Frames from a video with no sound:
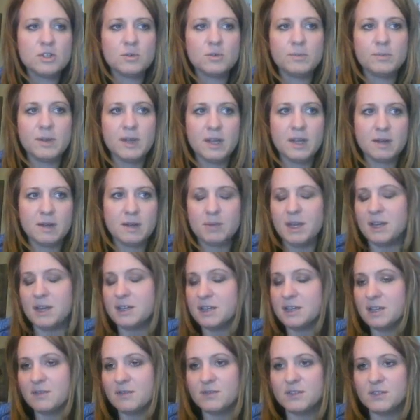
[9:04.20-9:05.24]
don't
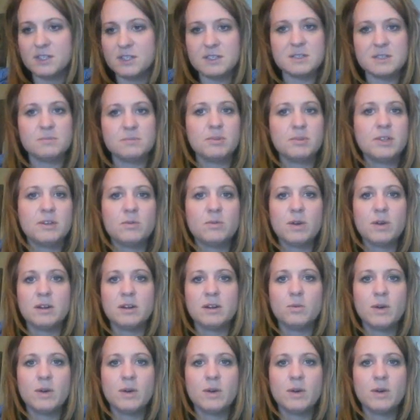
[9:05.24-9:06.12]
panic if it doesn't play right